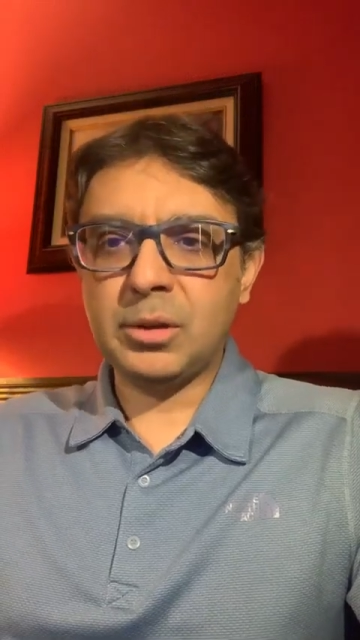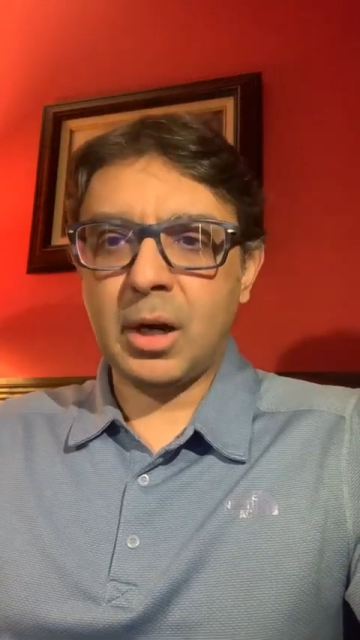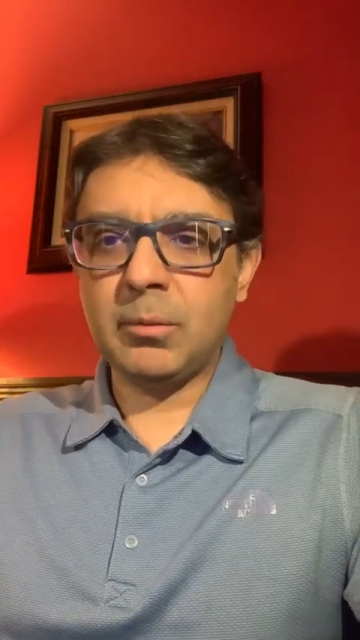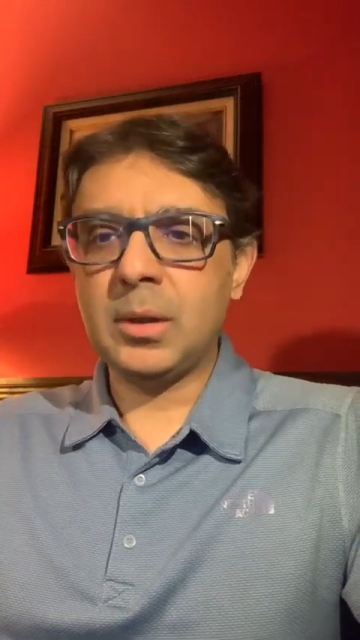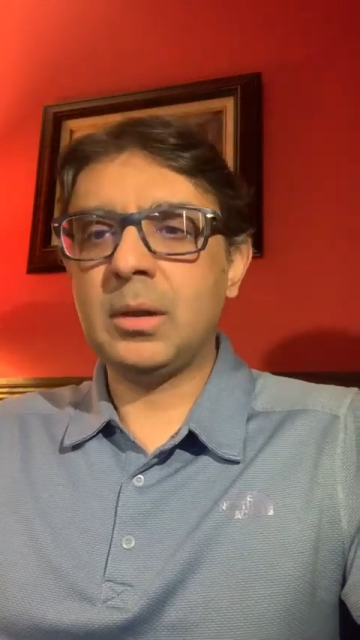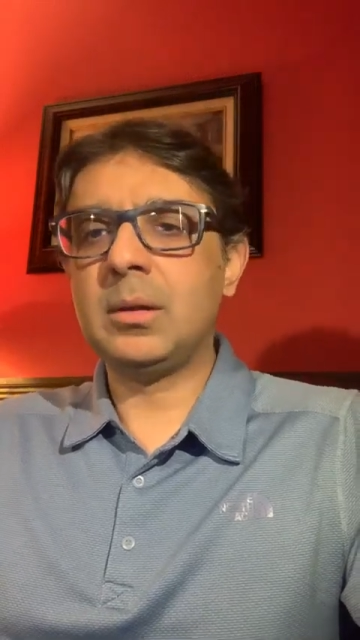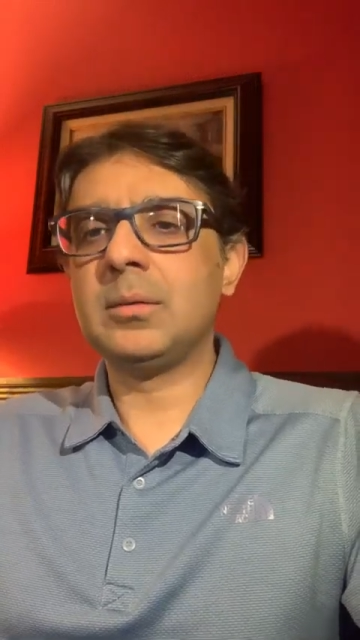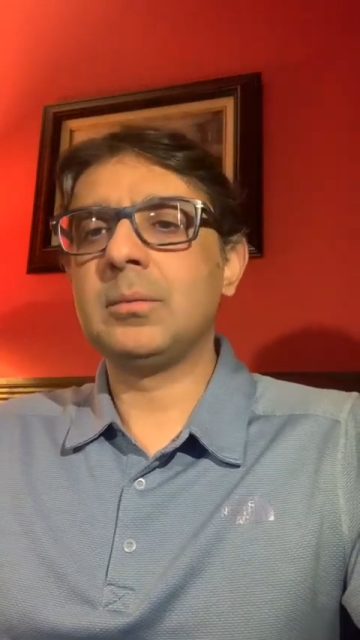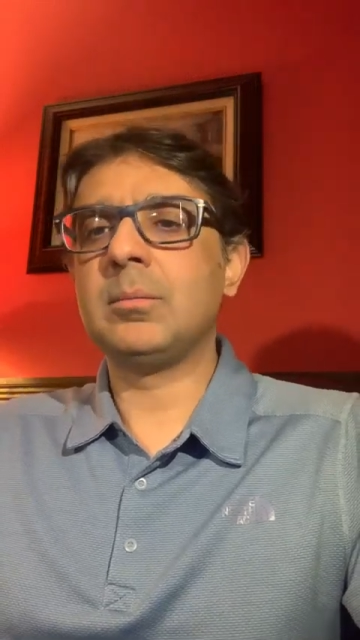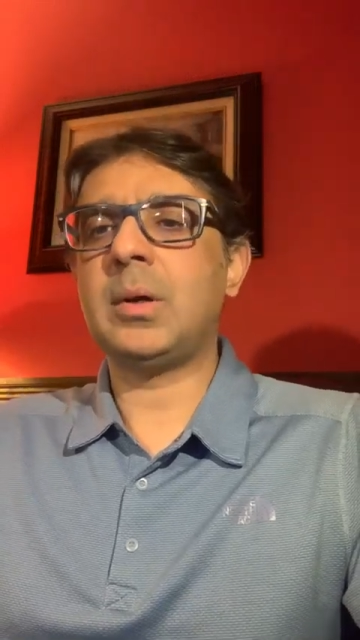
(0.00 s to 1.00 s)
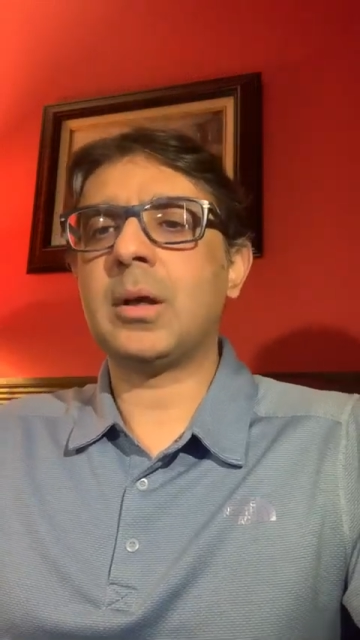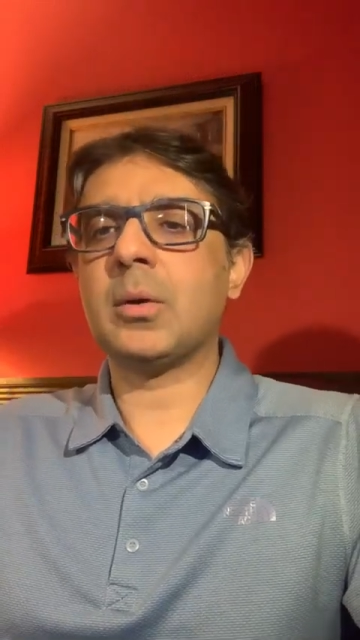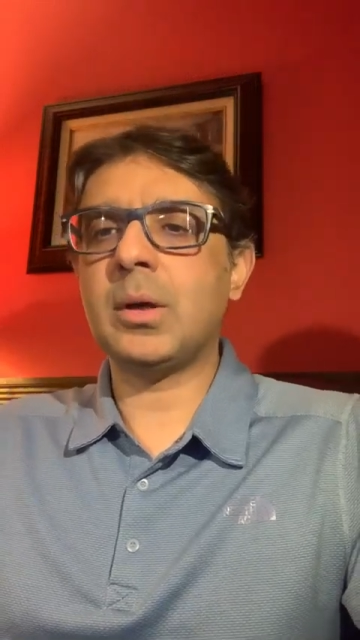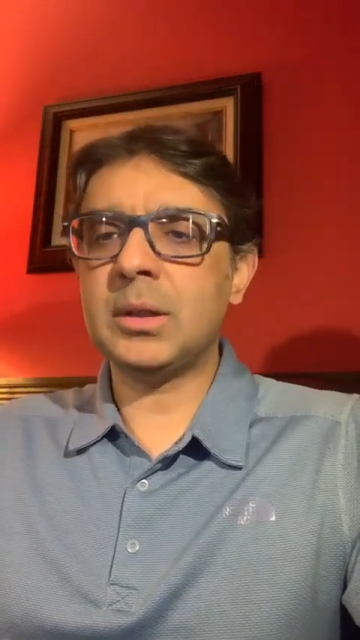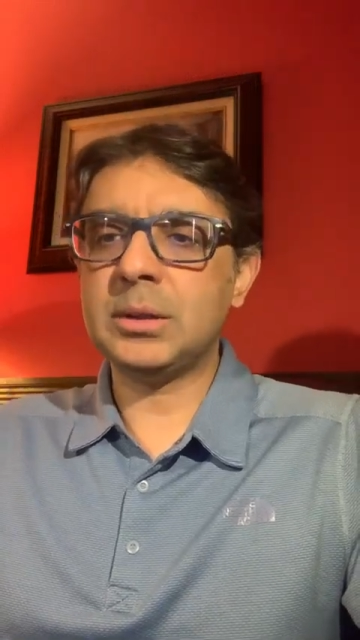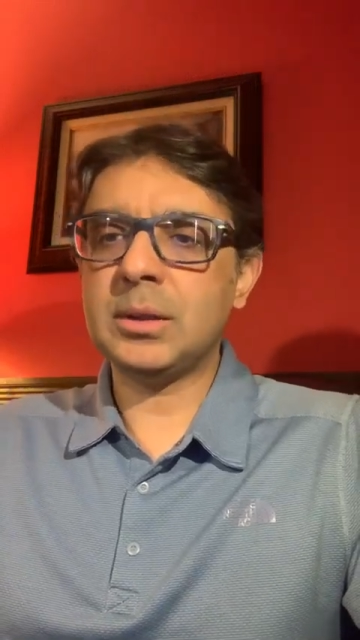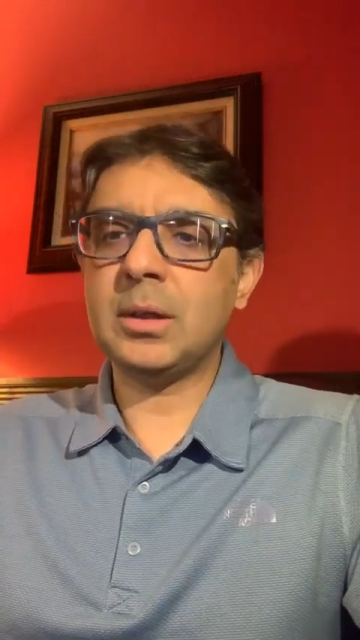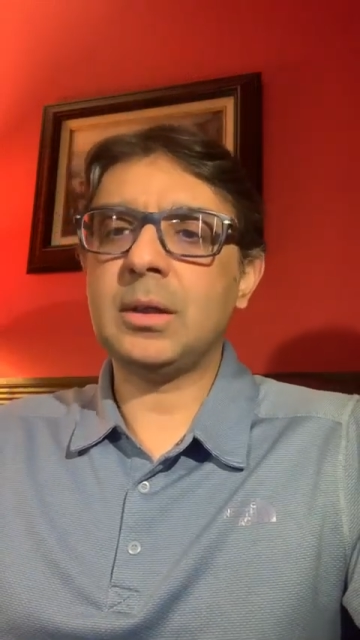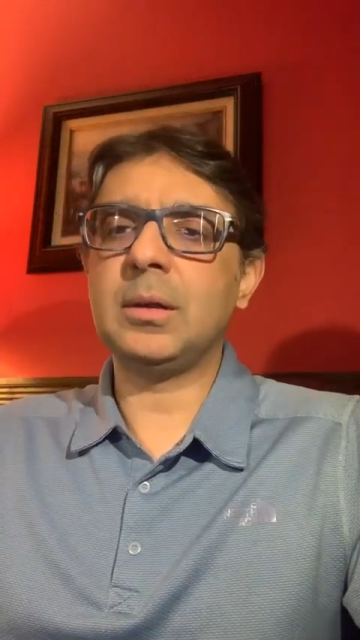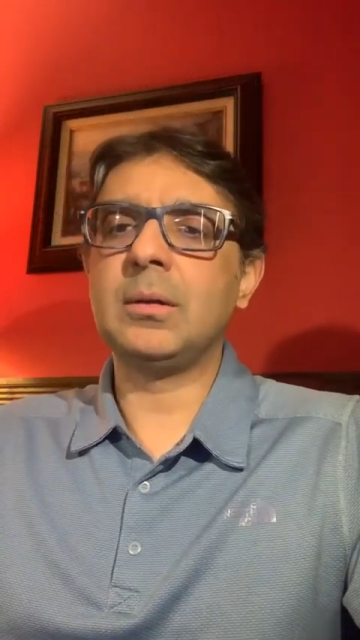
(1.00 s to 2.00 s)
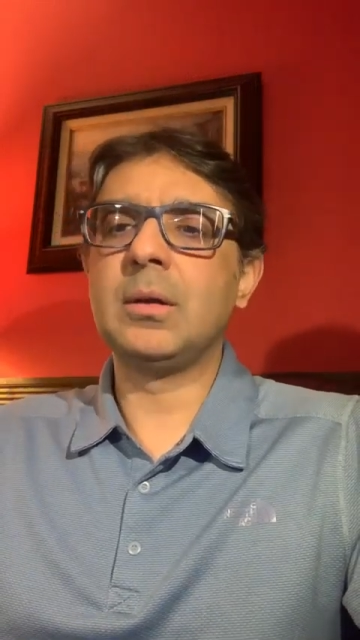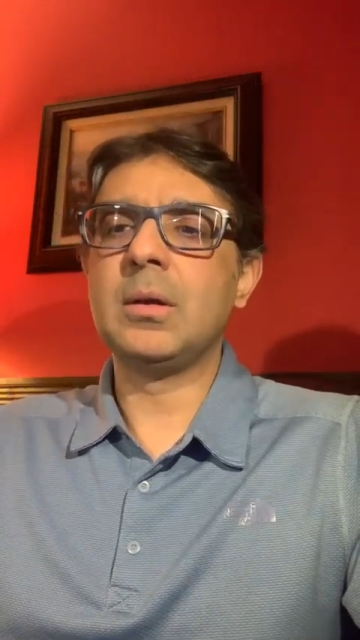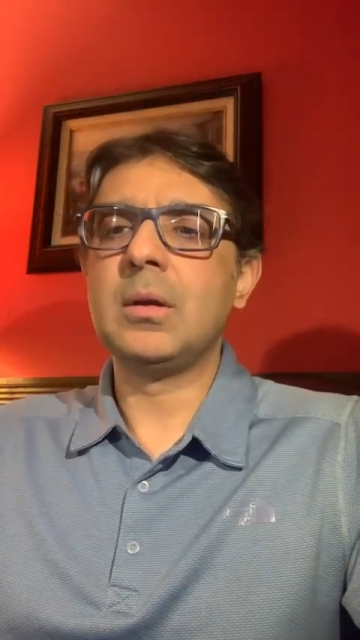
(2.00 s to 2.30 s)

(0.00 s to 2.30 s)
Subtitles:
travel, by quarantine,